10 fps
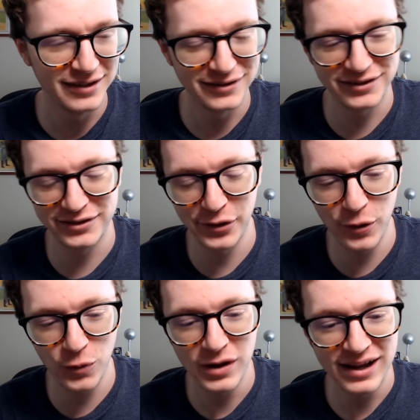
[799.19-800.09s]

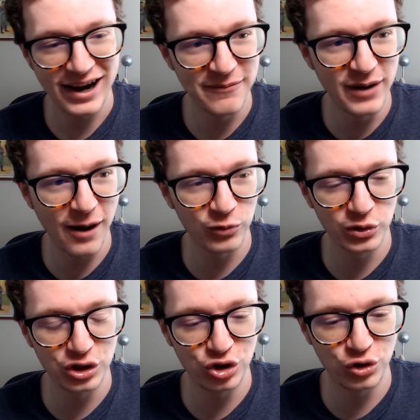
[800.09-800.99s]
So I'm not
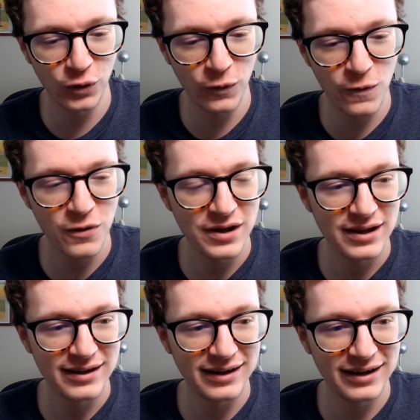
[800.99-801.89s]
really sure
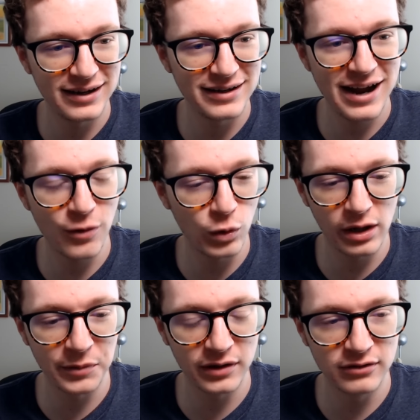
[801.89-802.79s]
how well
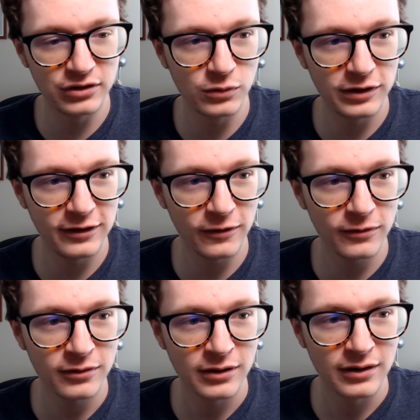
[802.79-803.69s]
I'm going to do here.